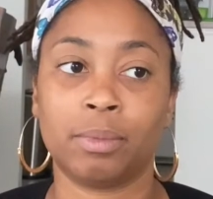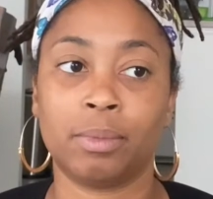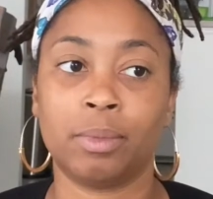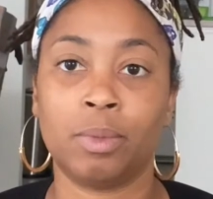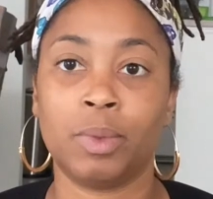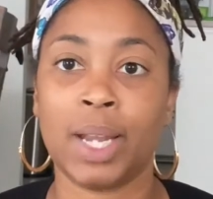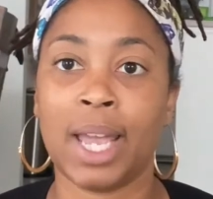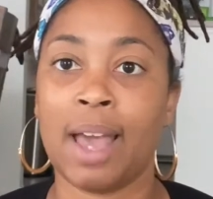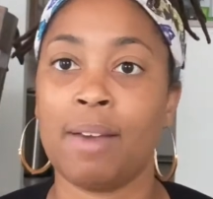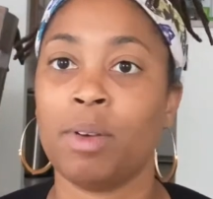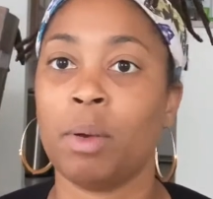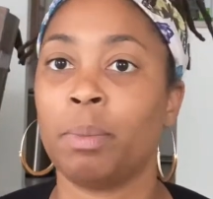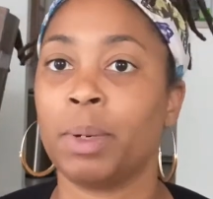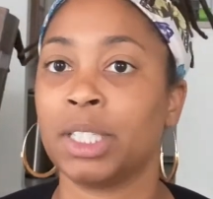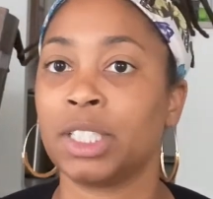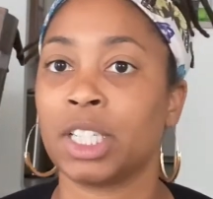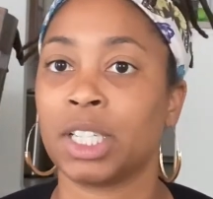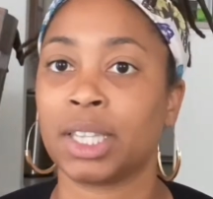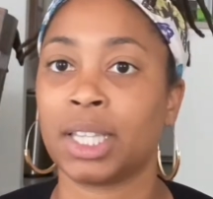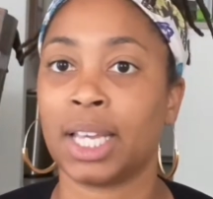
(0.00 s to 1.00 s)
we have a
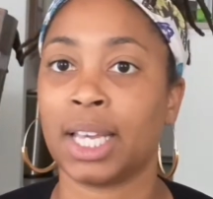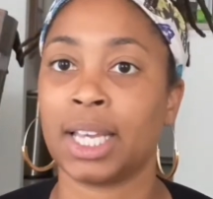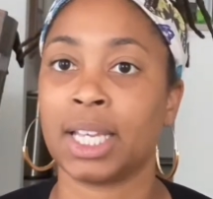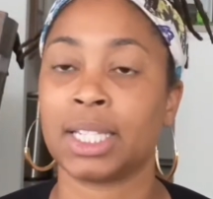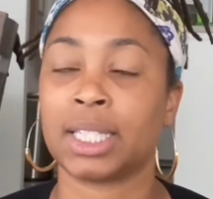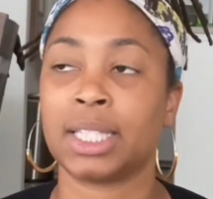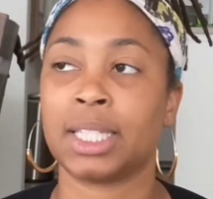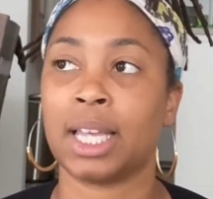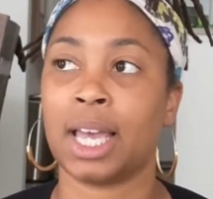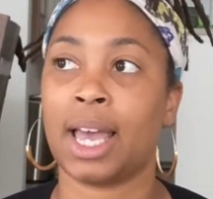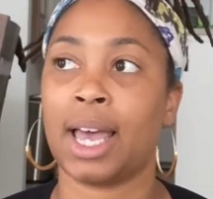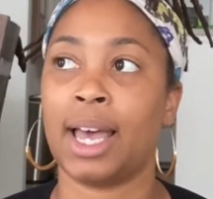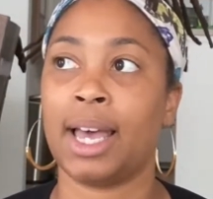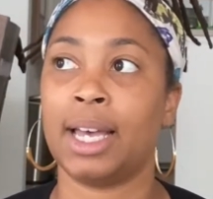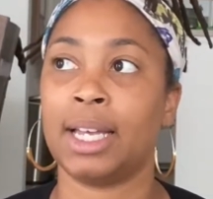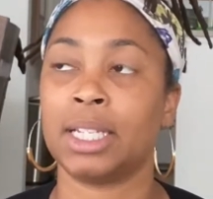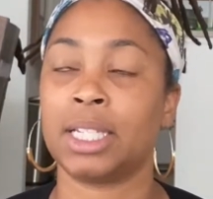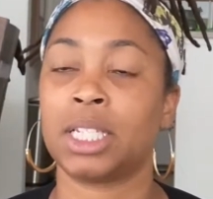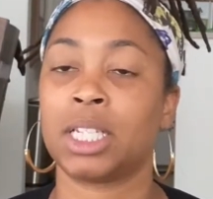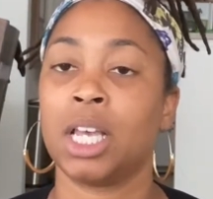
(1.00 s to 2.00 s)
bunch of things
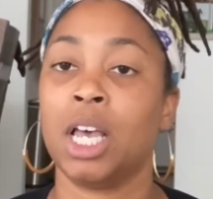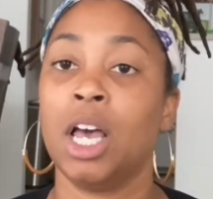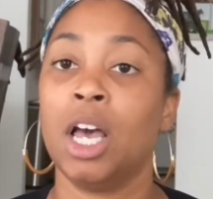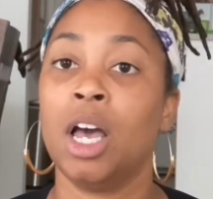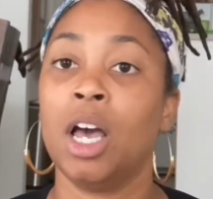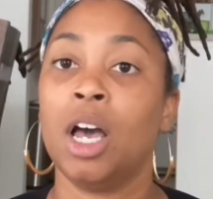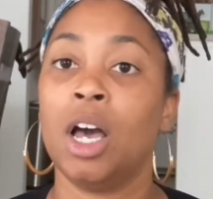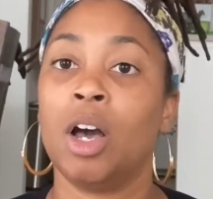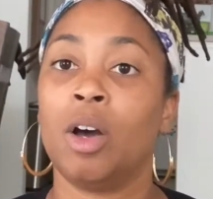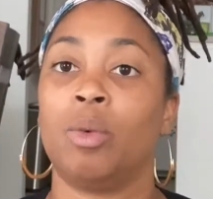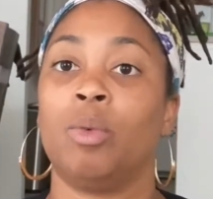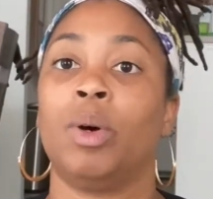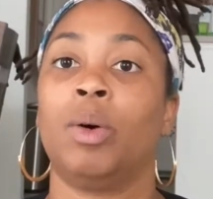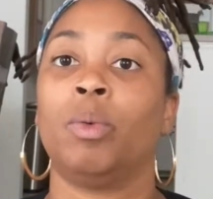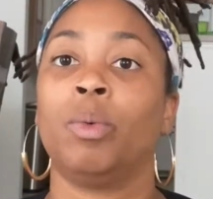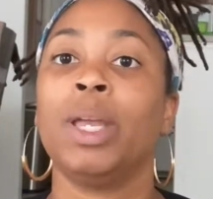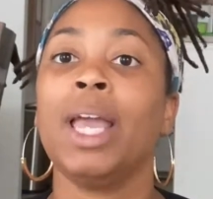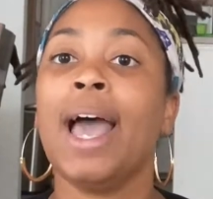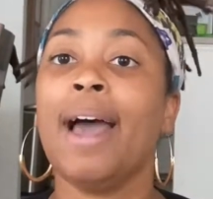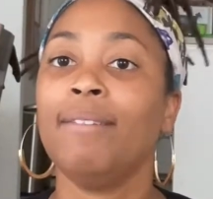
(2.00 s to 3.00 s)
that, well,
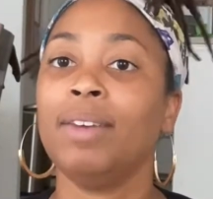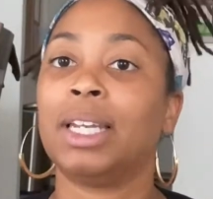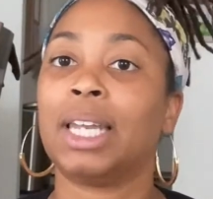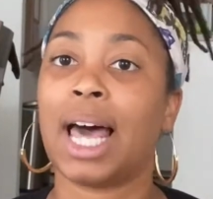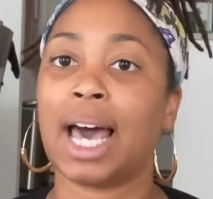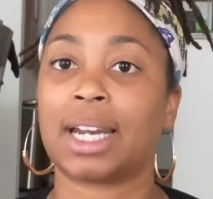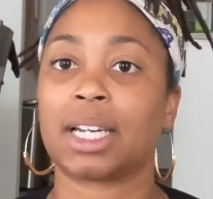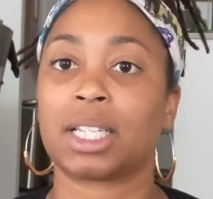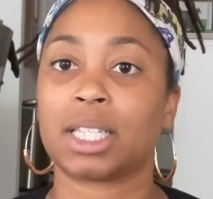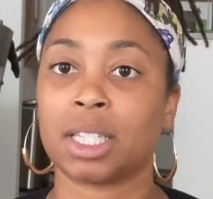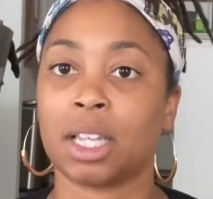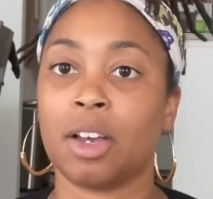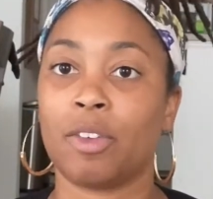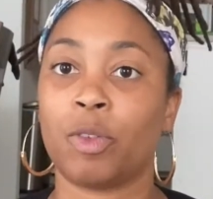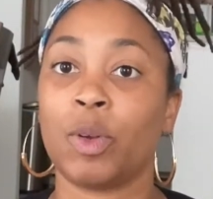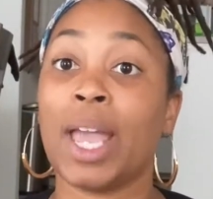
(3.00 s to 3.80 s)
we have a lot of stuff.